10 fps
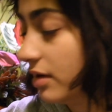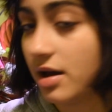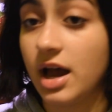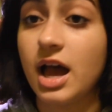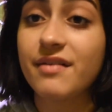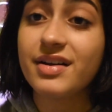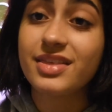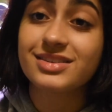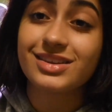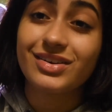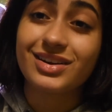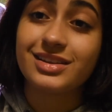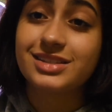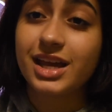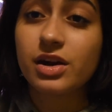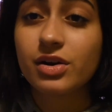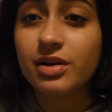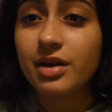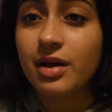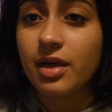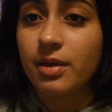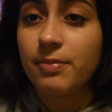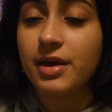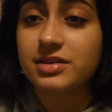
I have it in this little container because